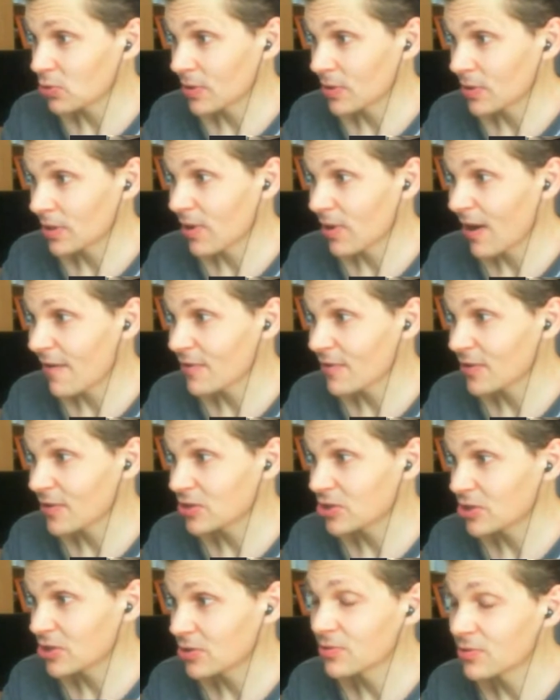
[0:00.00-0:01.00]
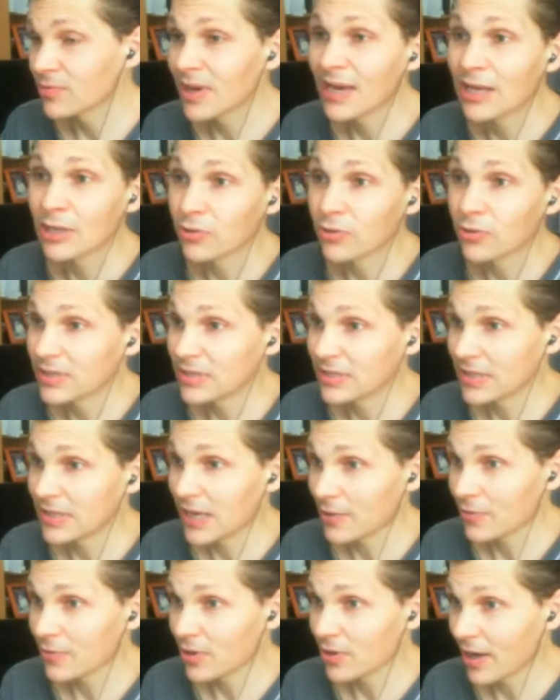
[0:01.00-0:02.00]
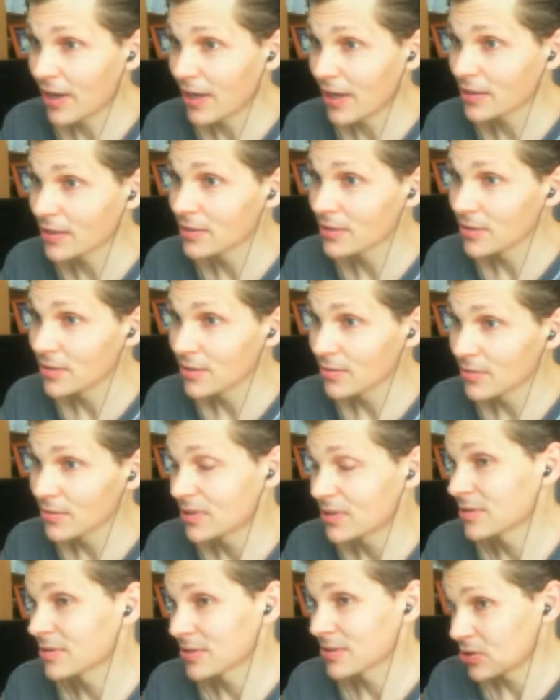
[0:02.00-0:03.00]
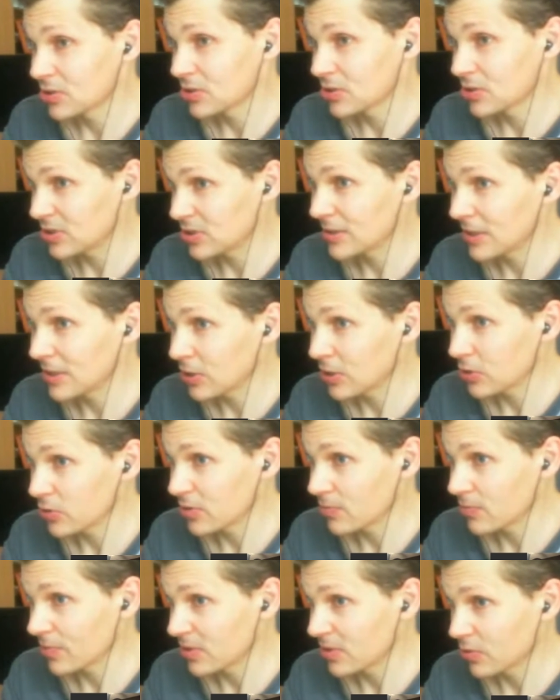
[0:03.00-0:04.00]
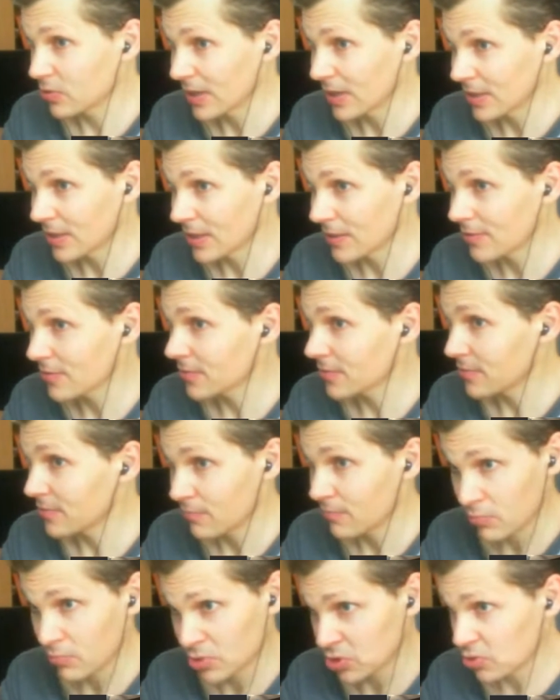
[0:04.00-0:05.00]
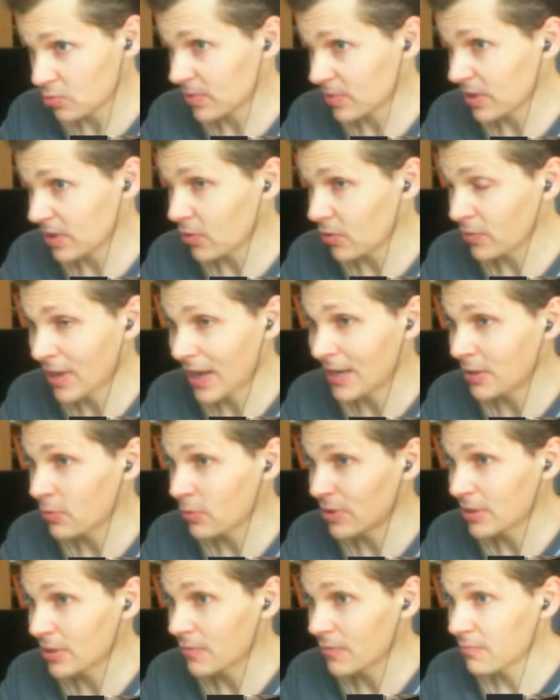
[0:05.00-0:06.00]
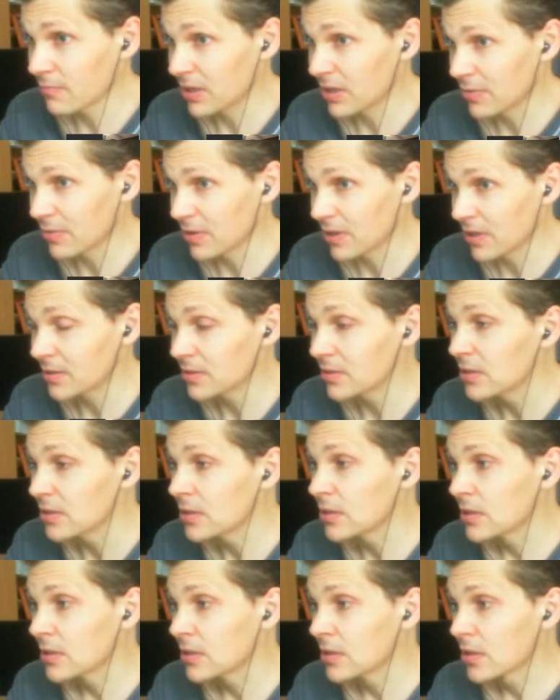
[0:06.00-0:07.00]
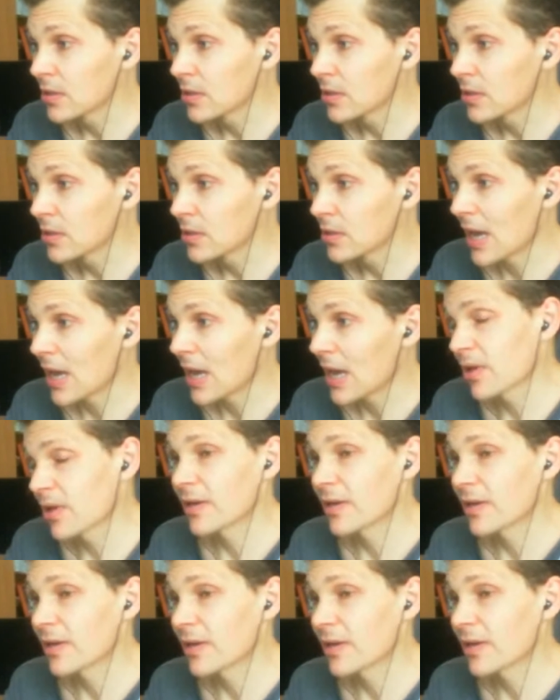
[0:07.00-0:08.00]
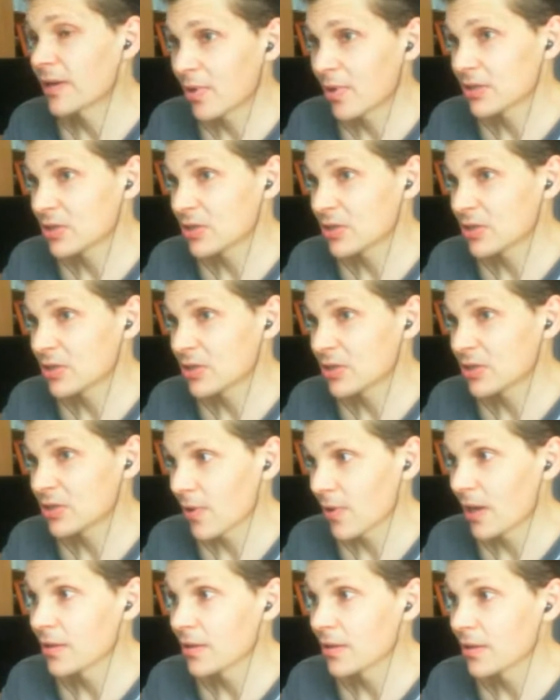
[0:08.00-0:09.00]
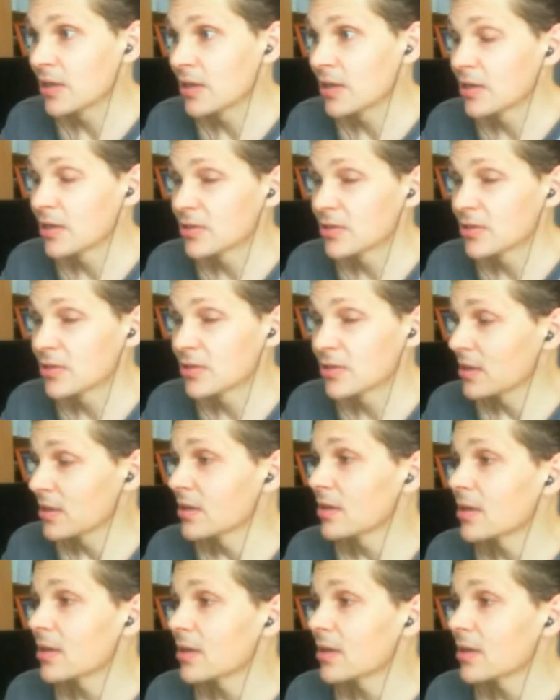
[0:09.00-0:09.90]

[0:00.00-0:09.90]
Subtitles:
or a graphics issue, include your DXDiag, which is a utility included with DirectX. Should be on any Windows PC. And he explains how to actually do that as well. So yeah,